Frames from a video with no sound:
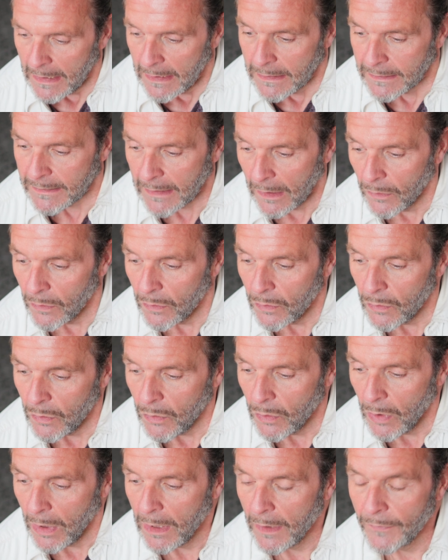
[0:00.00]

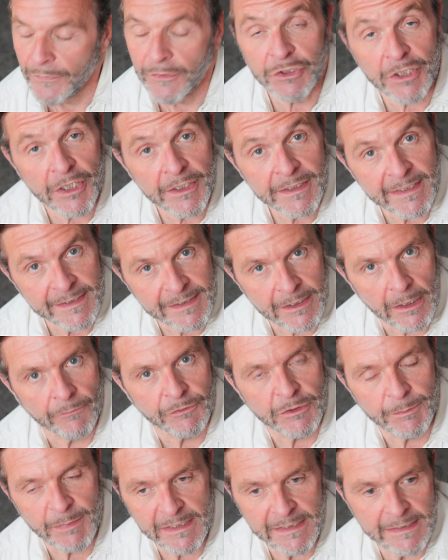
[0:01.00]
So the journey
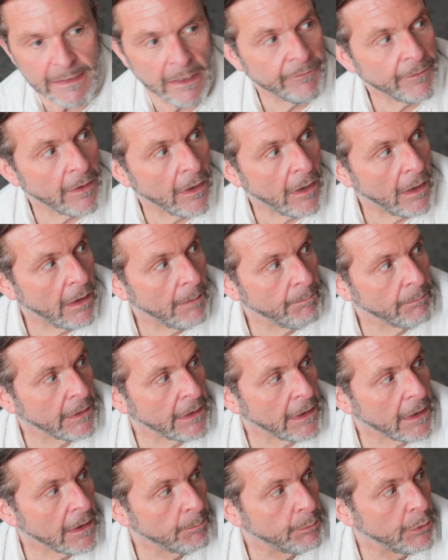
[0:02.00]
itself should be easy enough. I'm
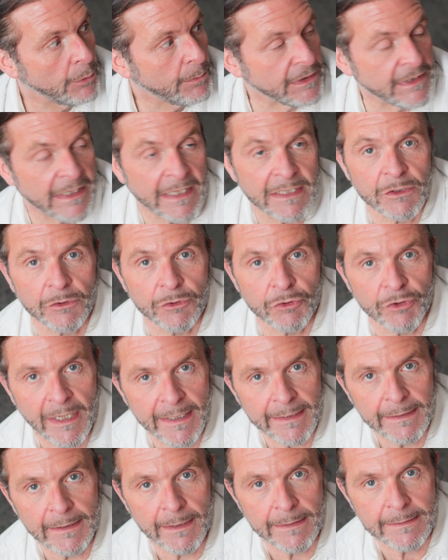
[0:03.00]
going to book my tickets on
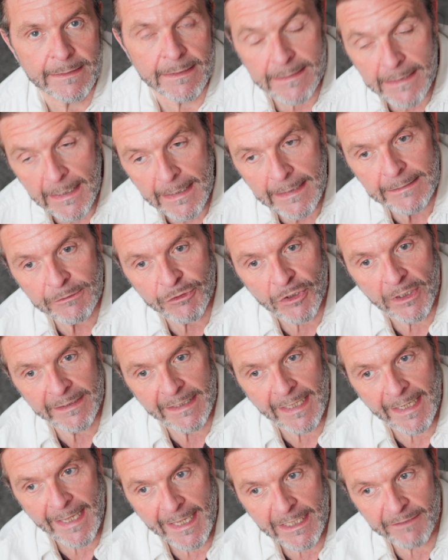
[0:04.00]
Trainline tonight, try and
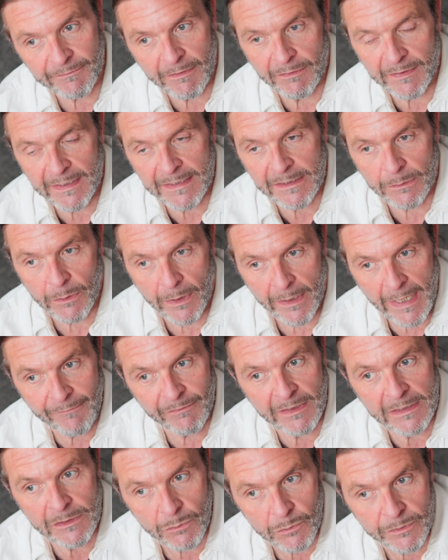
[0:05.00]
get ahead of everything so
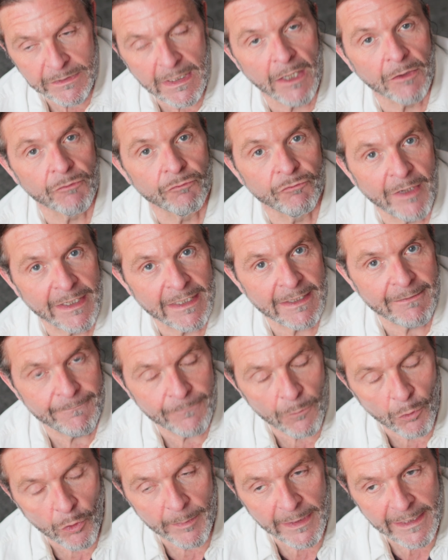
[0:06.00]
everything's all done, ready
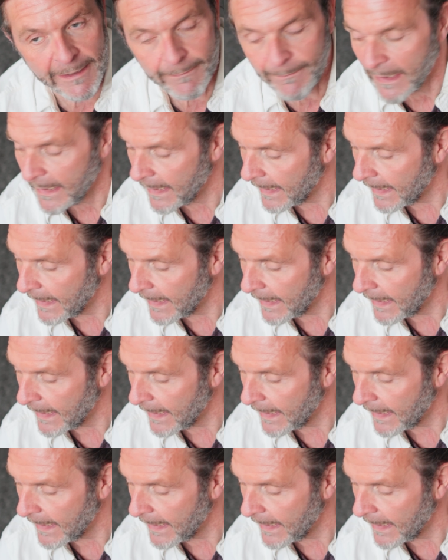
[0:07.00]
for me.